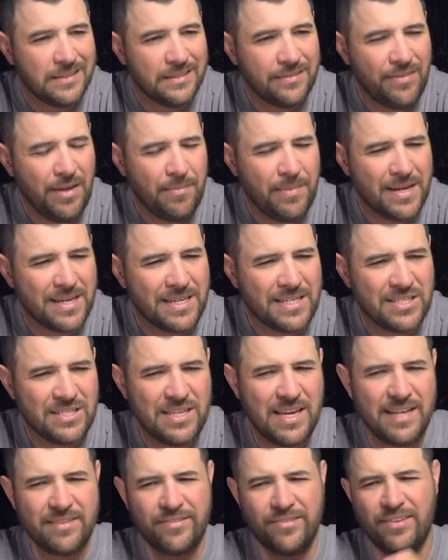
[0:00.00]
That makes
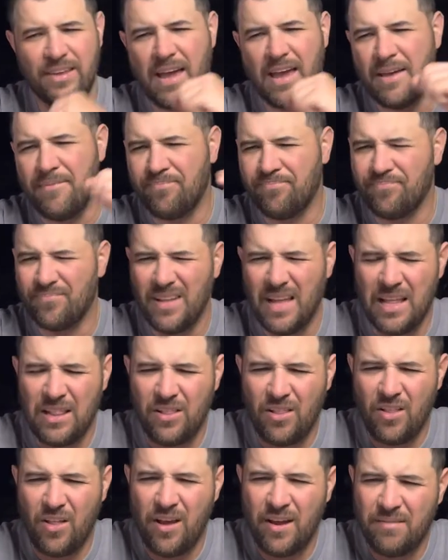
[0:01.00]
sense. So that
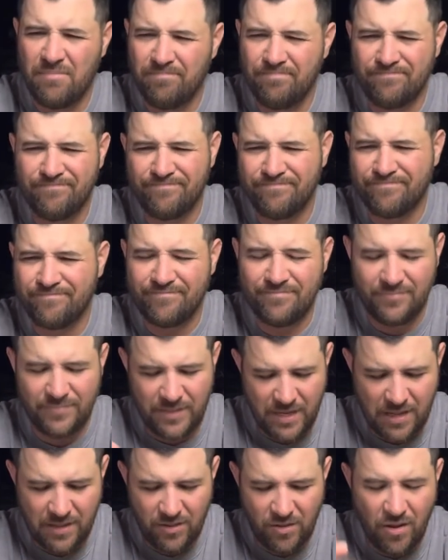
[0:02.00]
light,
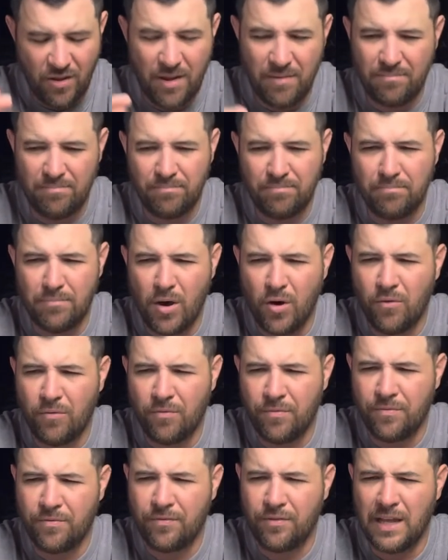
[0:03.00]
you know, light malt
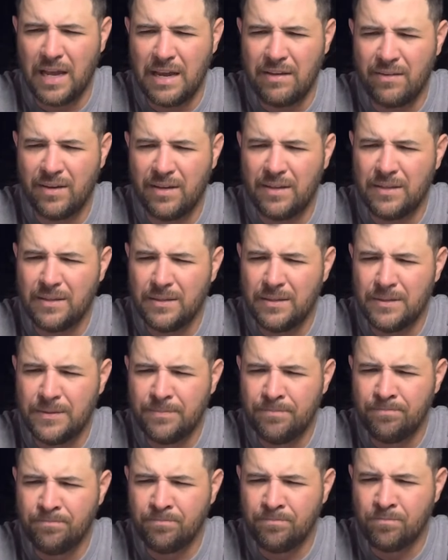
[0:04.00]
flavour,
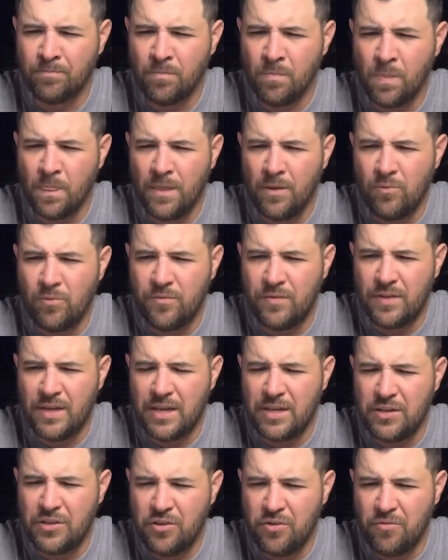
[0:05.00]
the
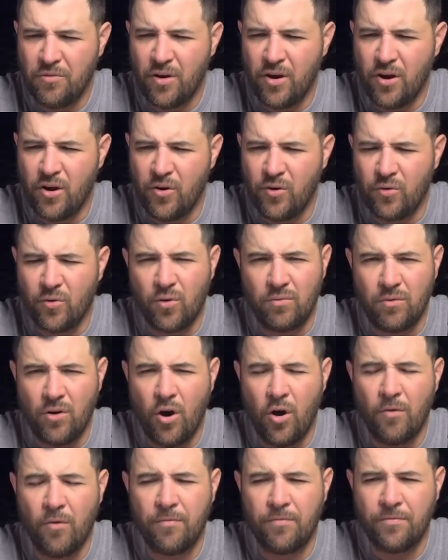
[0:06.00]
Euro
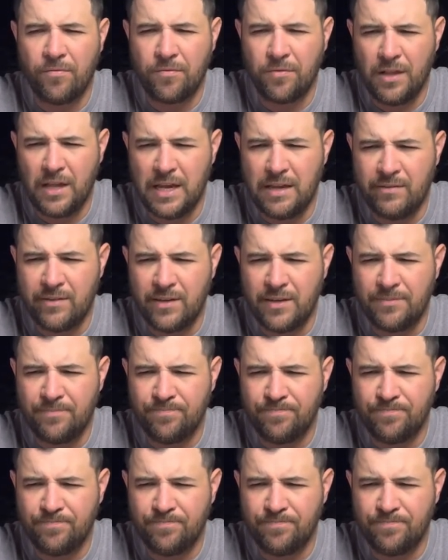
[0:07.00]
hop flavour.